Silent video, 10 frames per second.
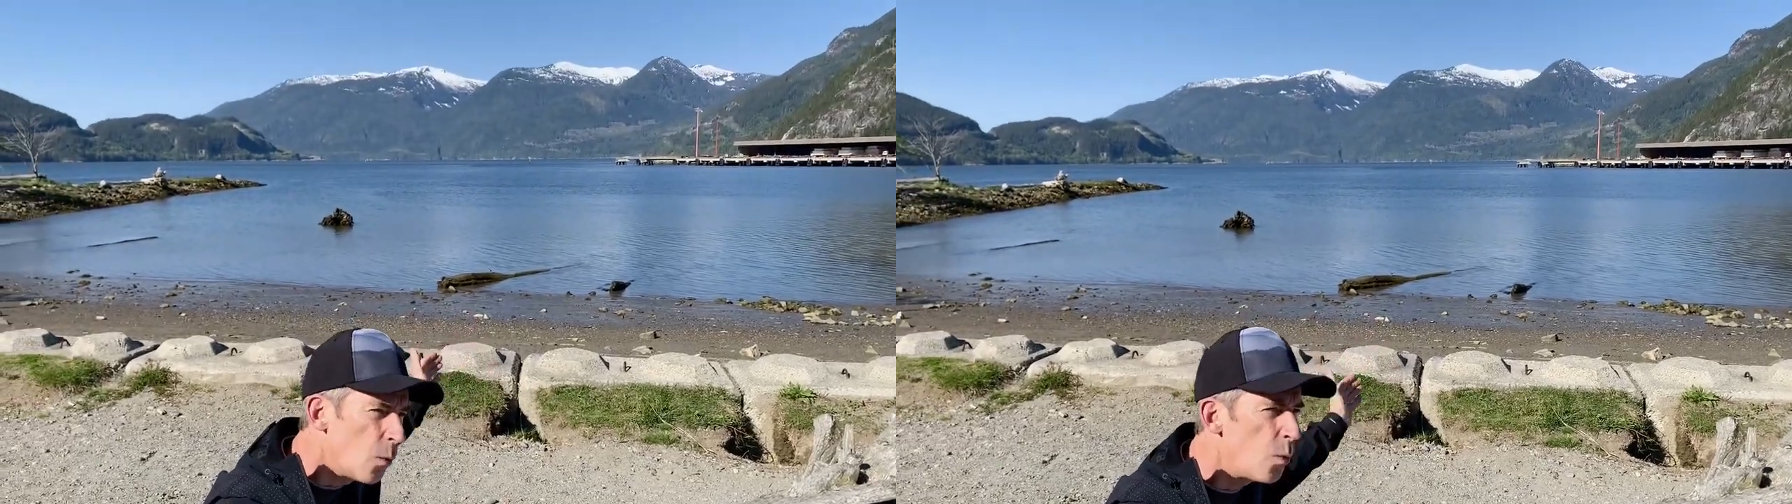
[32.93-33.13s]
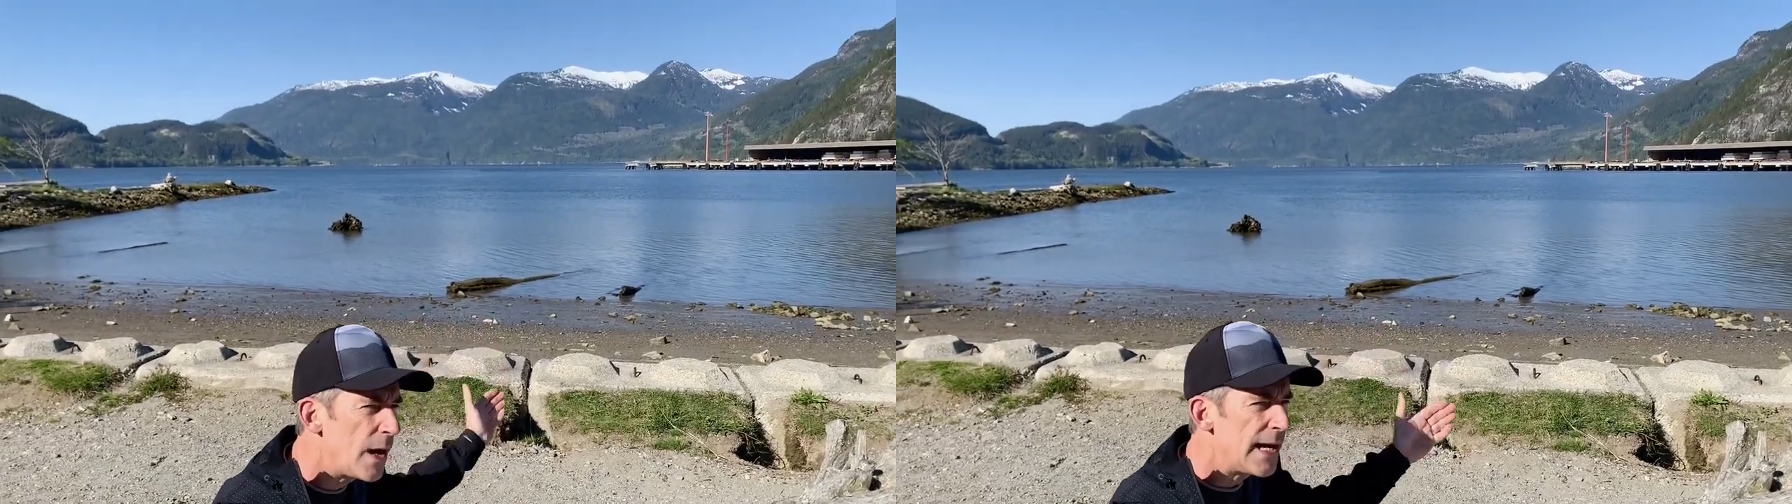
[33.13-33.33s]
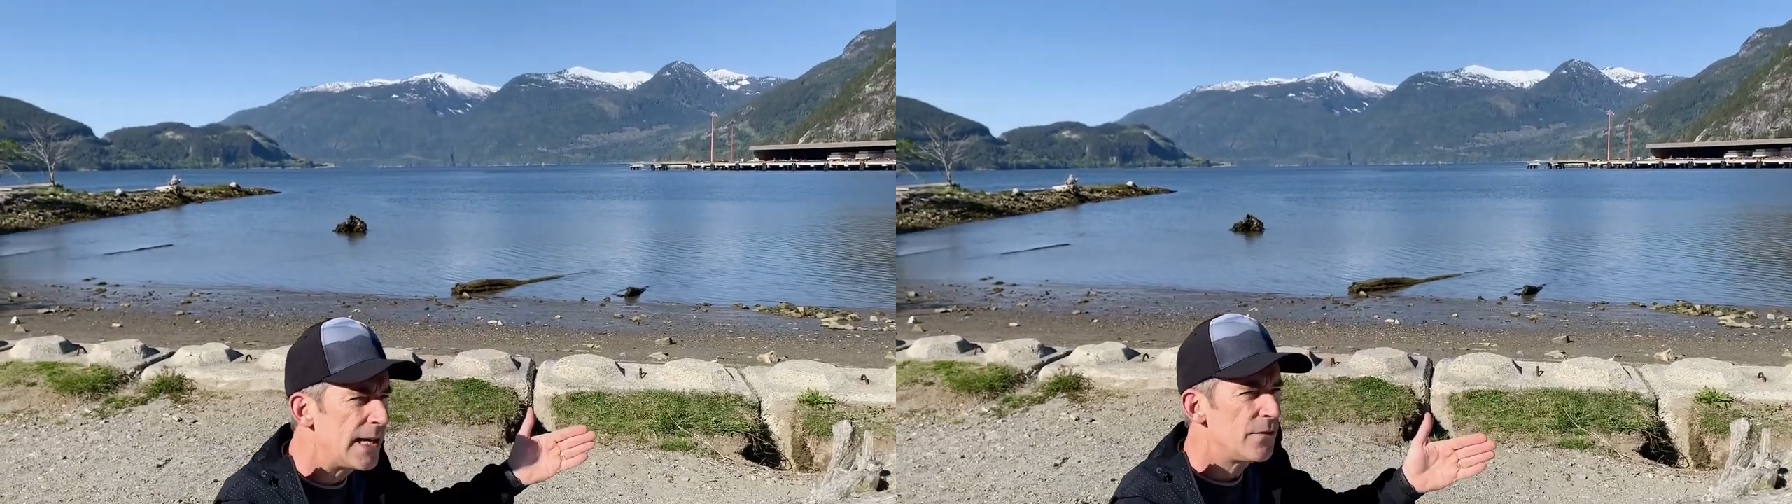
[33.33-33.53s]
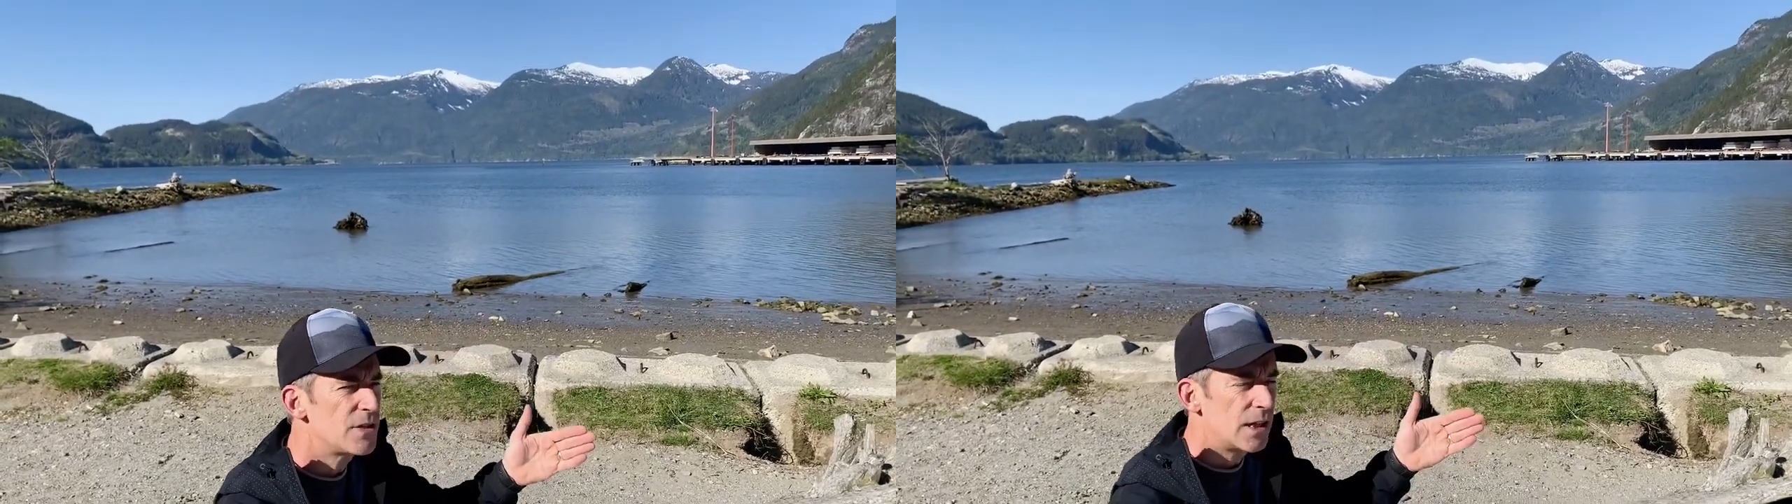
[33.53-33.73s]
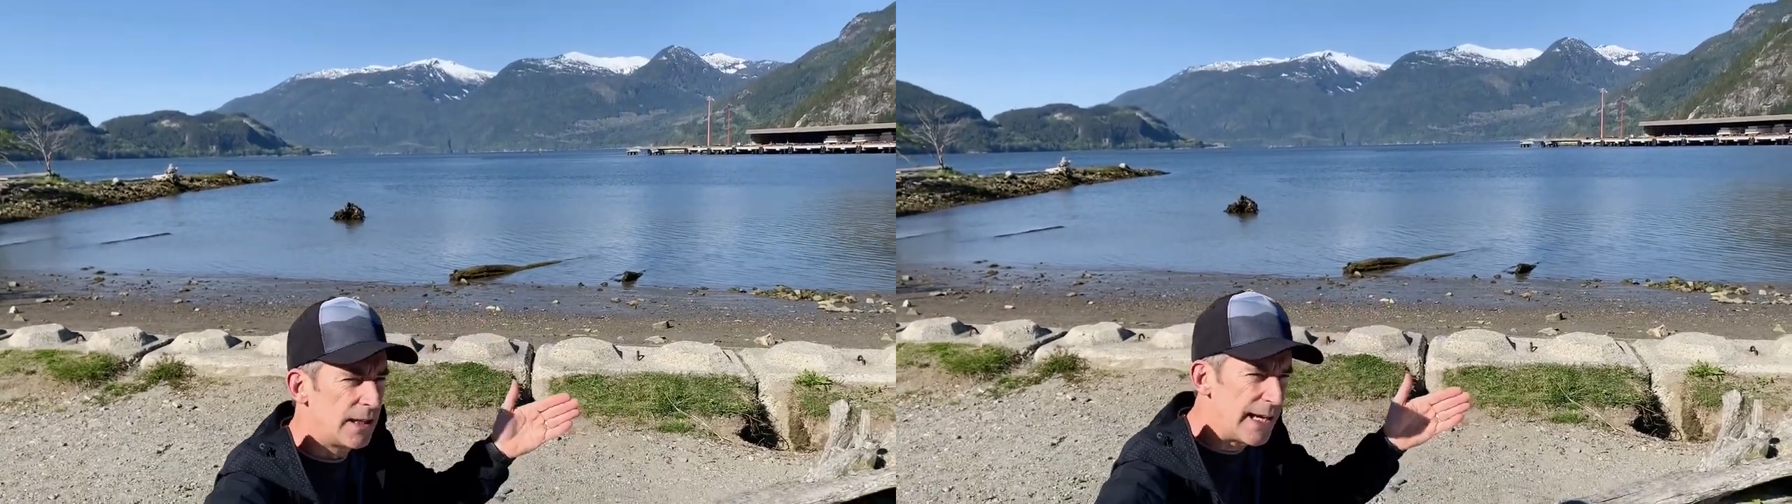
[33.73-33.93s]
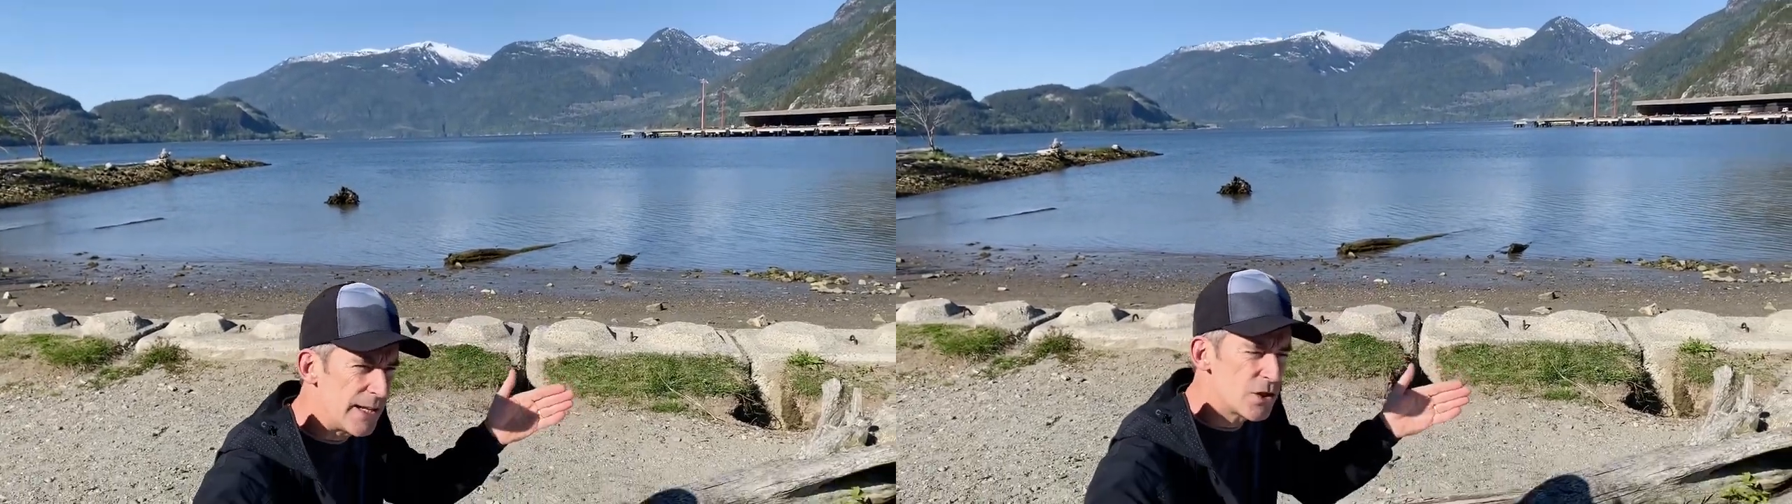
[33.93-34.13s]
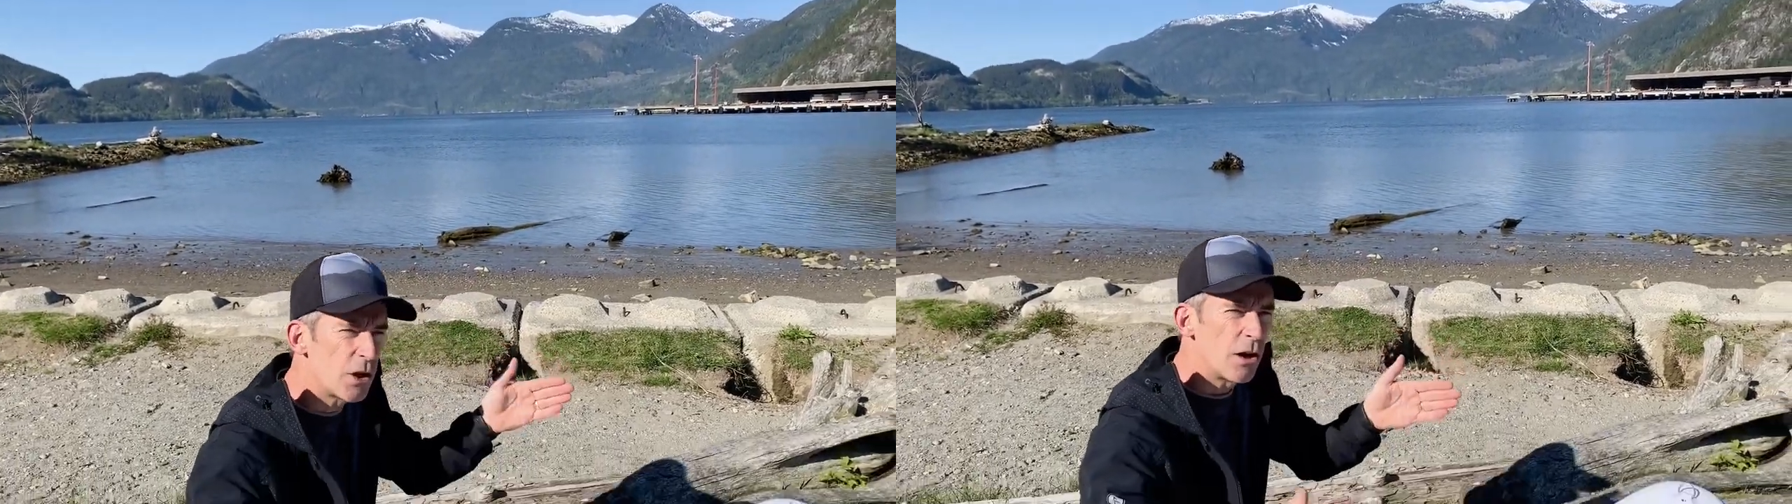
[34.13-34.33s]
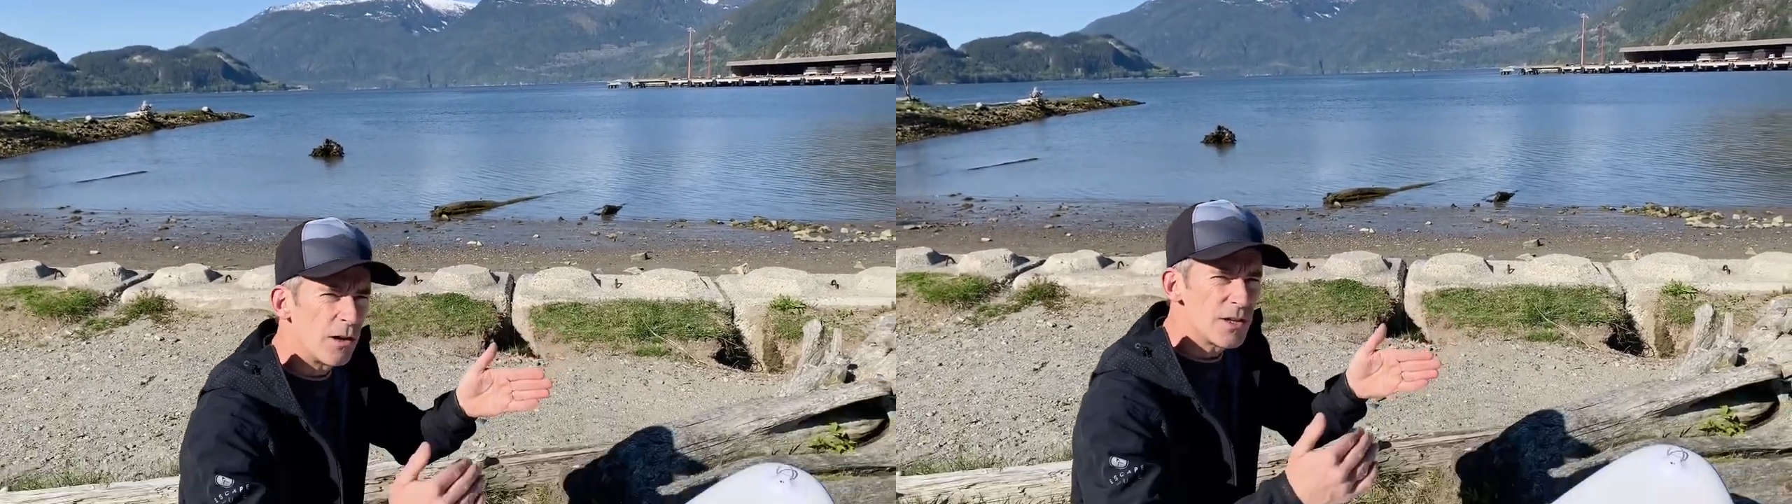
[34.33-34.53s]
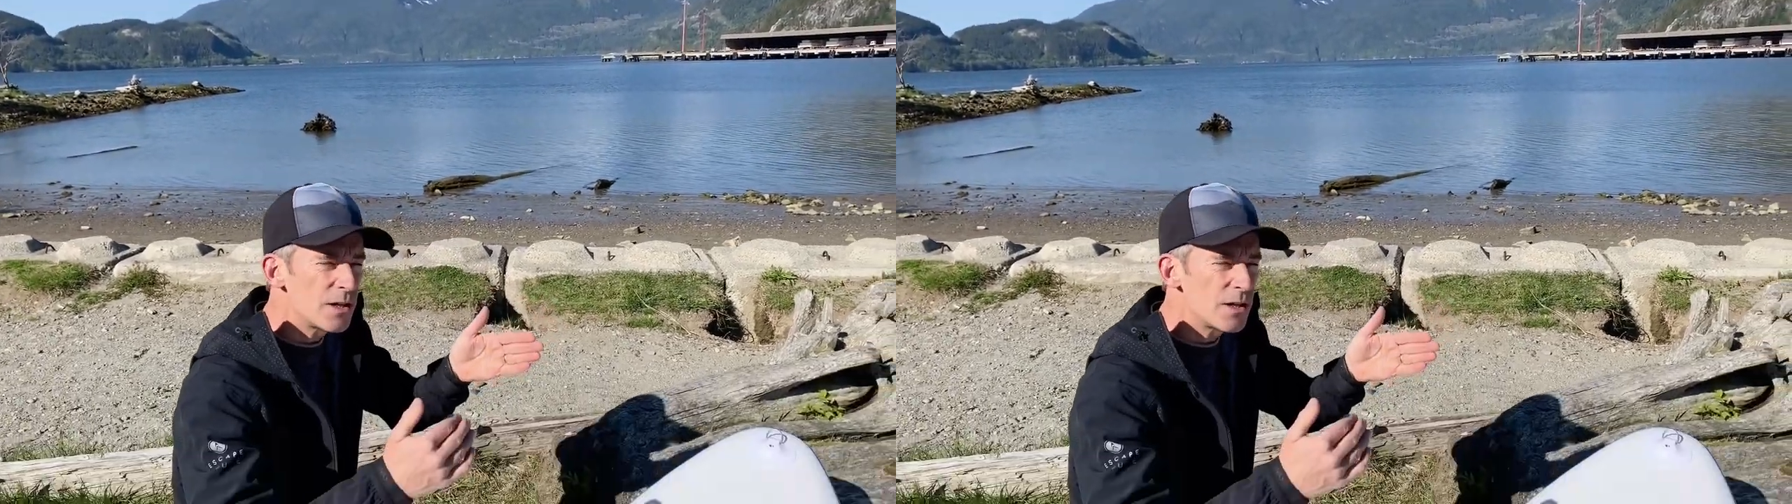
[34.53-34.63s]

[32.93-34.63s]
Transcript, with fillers: waves against current